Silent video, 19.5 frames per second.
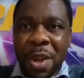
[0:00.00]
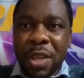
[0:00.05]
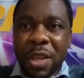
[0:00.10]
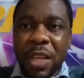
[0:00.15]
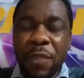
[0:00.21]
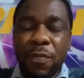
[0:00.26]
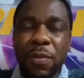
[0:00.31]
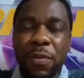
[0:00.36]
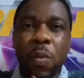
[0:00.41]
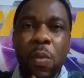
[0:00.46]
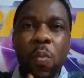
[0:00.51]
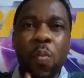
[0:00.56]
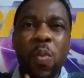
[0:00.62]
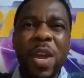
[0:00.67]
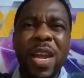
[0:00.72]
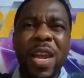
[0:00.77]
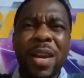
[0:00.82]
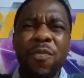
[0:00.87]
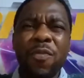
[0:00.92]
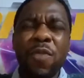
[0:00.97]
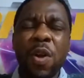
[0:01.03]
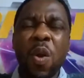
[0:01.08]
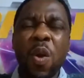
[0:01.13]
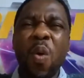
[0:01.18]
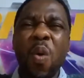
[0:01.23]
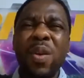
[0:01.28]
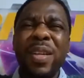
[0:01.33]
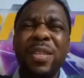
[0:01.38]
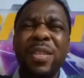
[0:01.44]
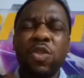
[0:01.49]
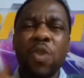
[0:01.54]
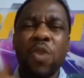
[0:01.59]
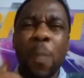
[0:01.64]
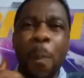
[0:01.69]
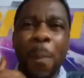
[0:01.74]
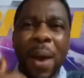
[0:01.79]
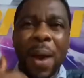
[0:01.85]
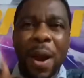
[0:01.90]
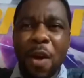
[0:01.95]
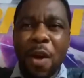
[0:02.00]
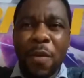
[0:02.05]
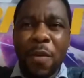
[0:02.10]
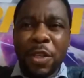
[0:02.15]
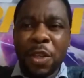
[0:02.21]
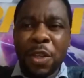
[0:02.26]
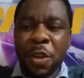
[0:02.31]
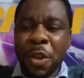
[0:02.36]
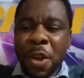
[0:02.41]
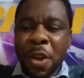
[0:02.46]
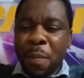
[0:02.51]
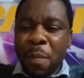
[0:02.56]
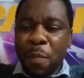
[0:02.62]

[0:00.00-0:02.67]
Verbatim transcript: If the will of God is your priority,